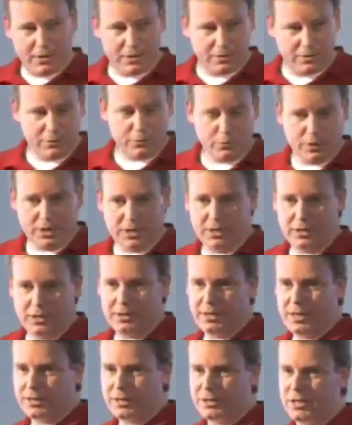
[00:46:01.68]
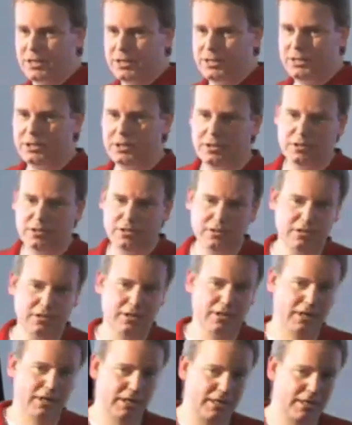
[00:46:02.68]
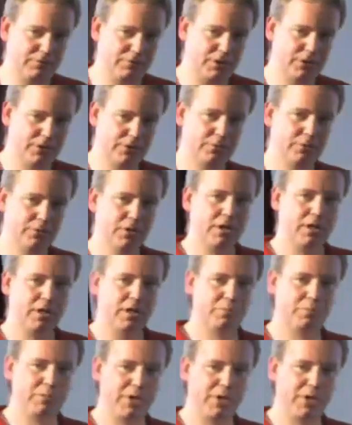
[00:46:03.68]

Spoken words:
it as well and actually gives you a